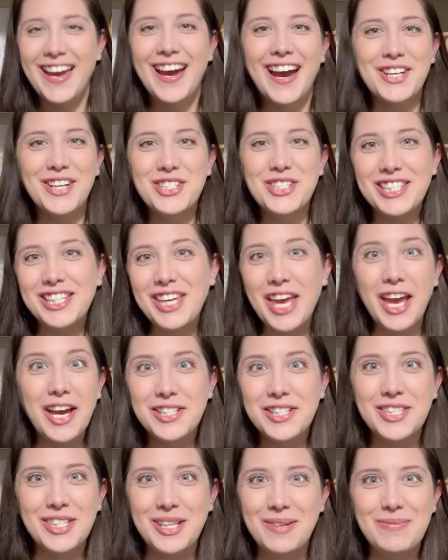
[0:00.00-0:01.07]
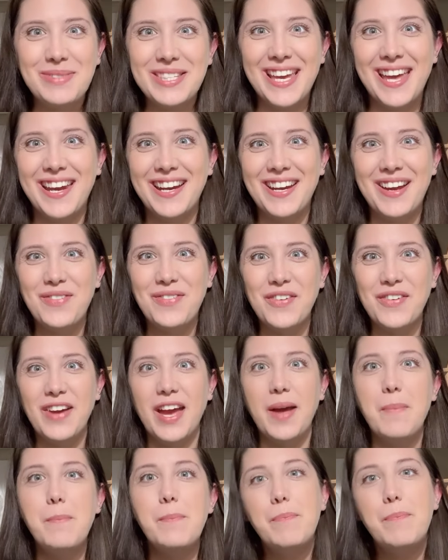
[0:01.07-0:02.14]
I just can't seem to get enough of it.